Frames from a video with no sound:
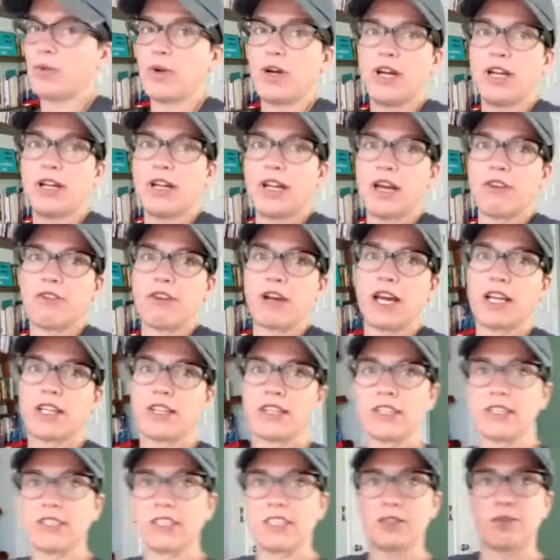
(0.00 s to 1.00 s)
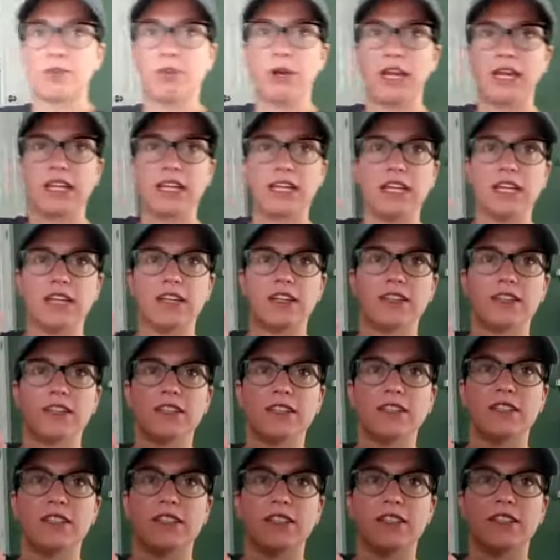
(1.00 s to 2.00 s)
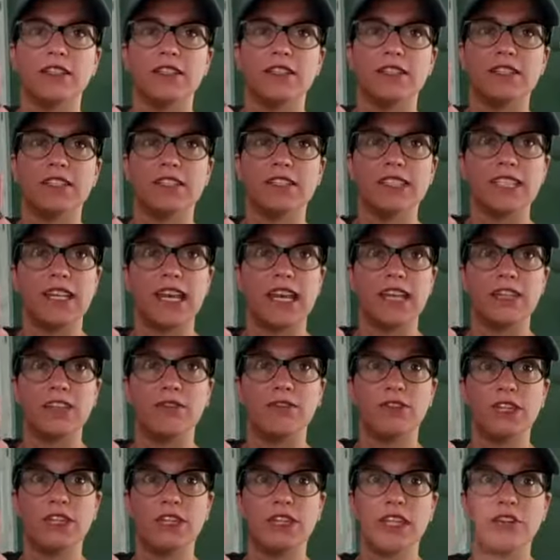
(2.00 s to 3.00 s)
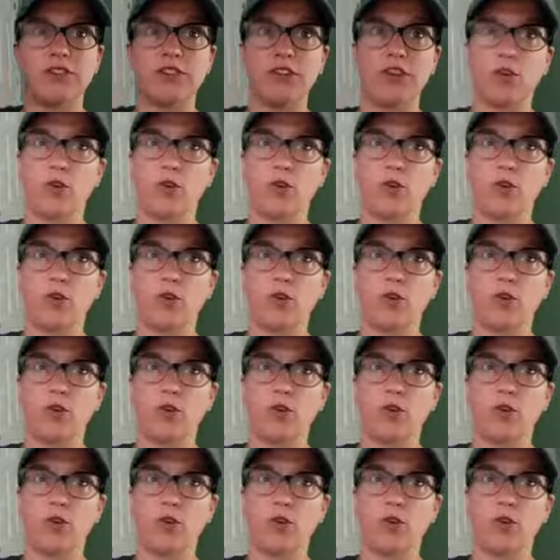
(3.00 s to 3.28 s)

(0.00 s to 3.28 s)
one, I've got this back here. This is 10 of the 11